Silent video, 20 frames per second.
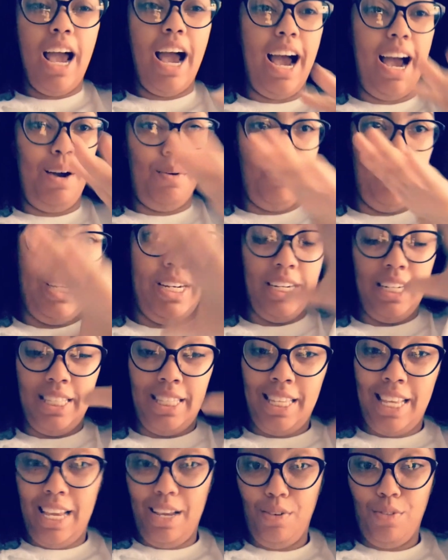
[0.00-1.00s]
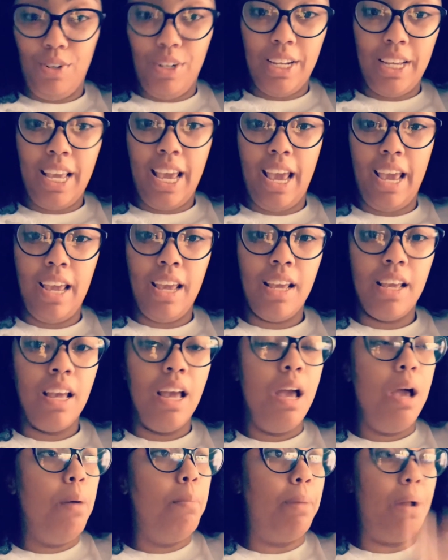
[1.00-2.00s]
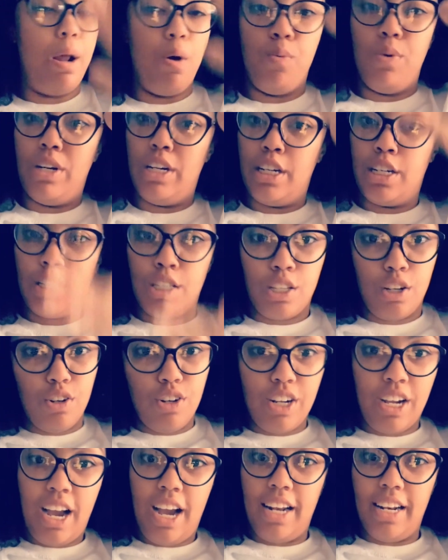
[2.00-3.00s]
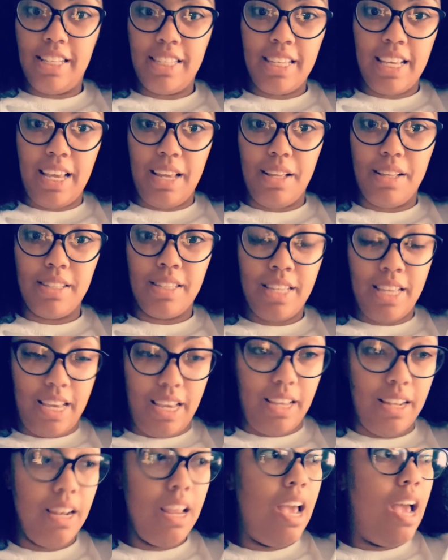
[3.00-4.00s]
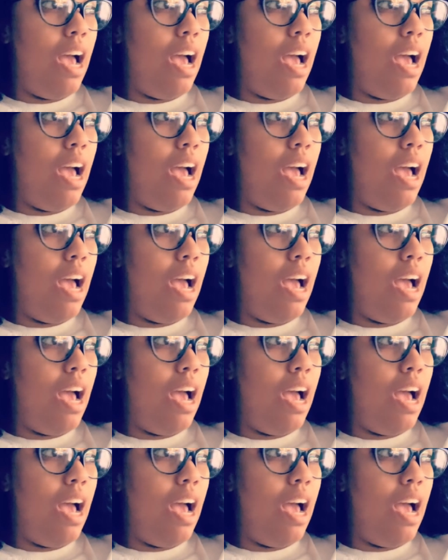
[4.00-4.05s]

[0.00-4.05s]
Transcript: I wanted a tent on the cake, but I wanted a certain kind of tent.